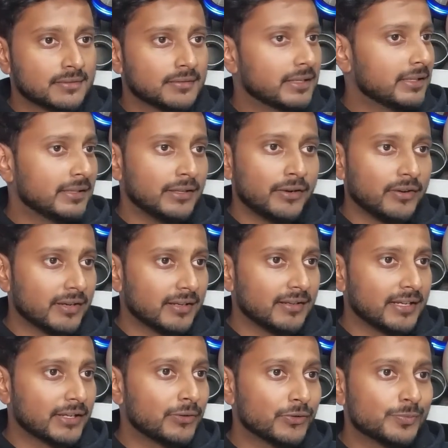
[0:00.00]
in the oil
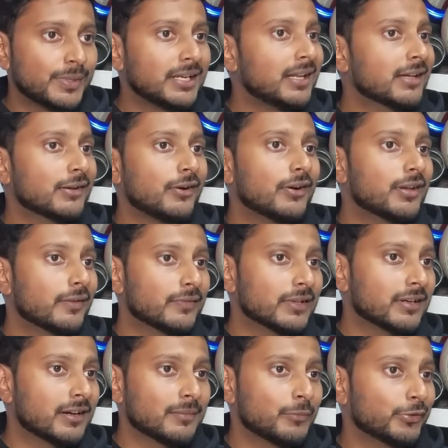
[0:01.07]
like you smell like oil of the
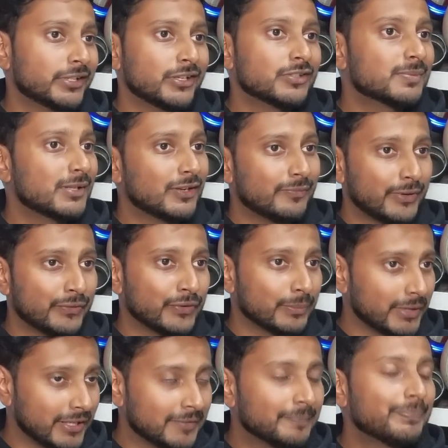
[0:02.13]
car more than you smell of perfume
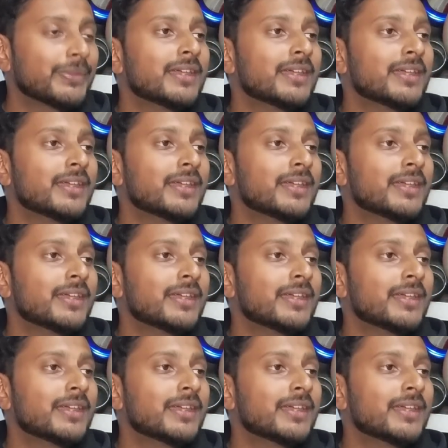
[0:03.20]
right